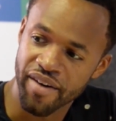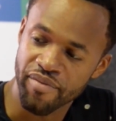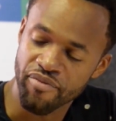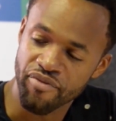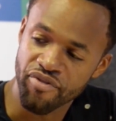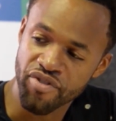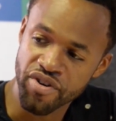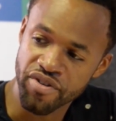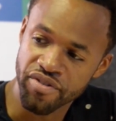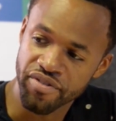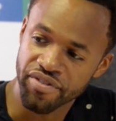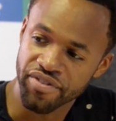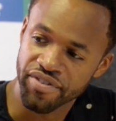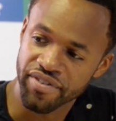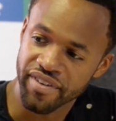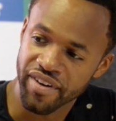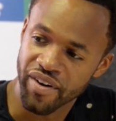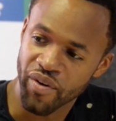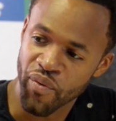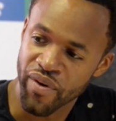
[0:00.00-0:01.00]
Verve
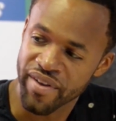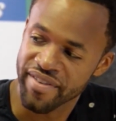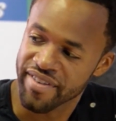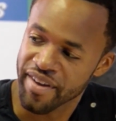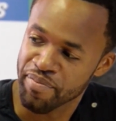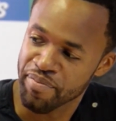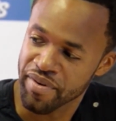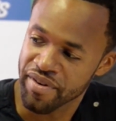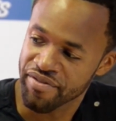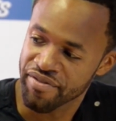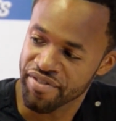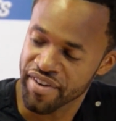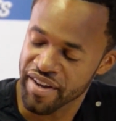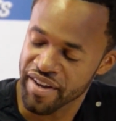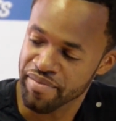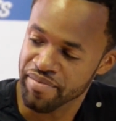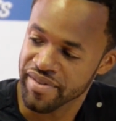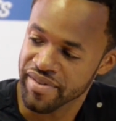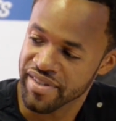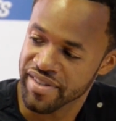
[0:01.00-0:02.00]
went up in
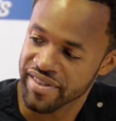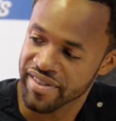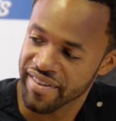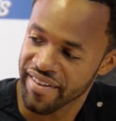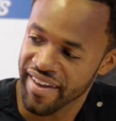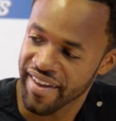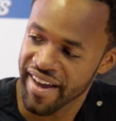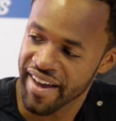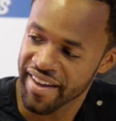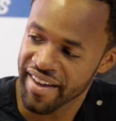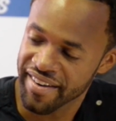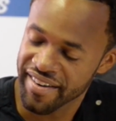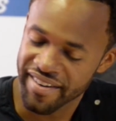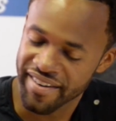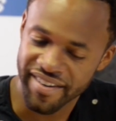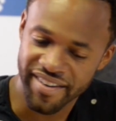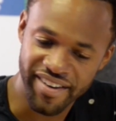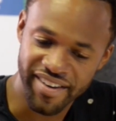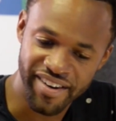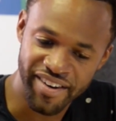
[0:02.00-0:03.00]
flames
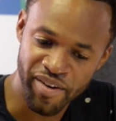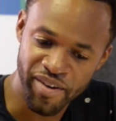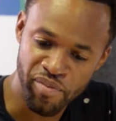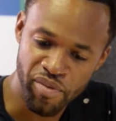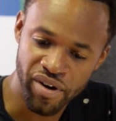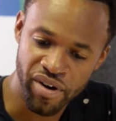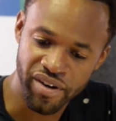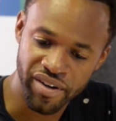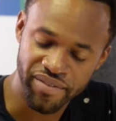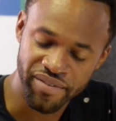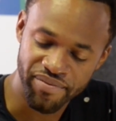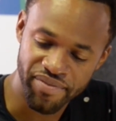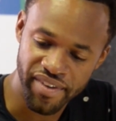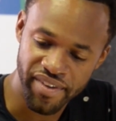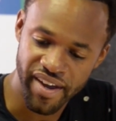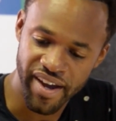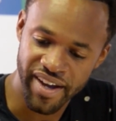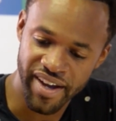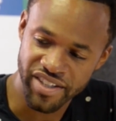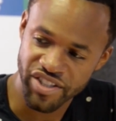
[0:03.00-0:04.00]
and Lamar
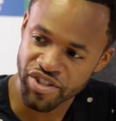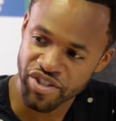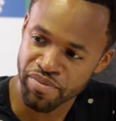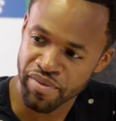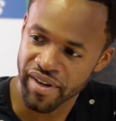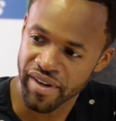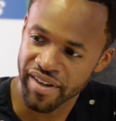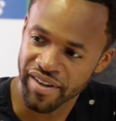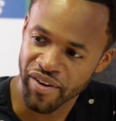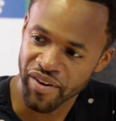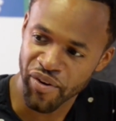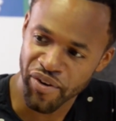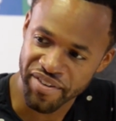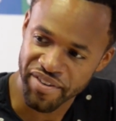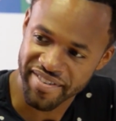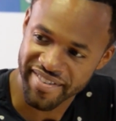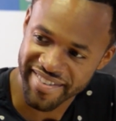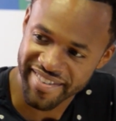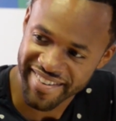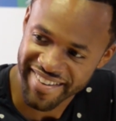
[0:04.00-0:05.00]
and Shameela
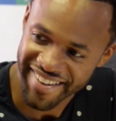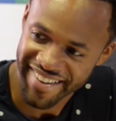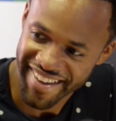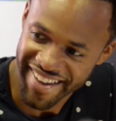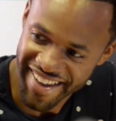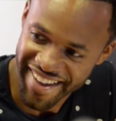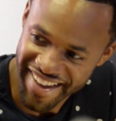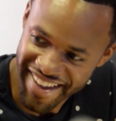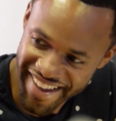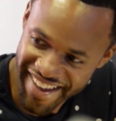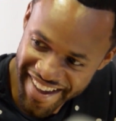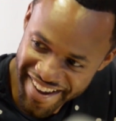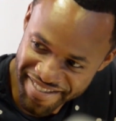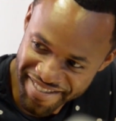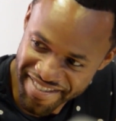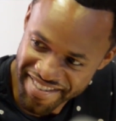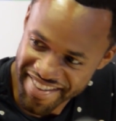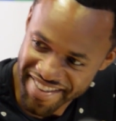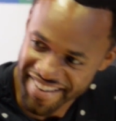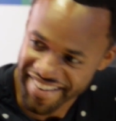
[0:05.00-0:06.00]
lost
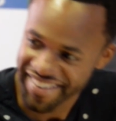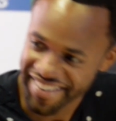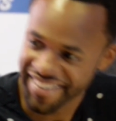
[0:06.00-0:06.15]
everything.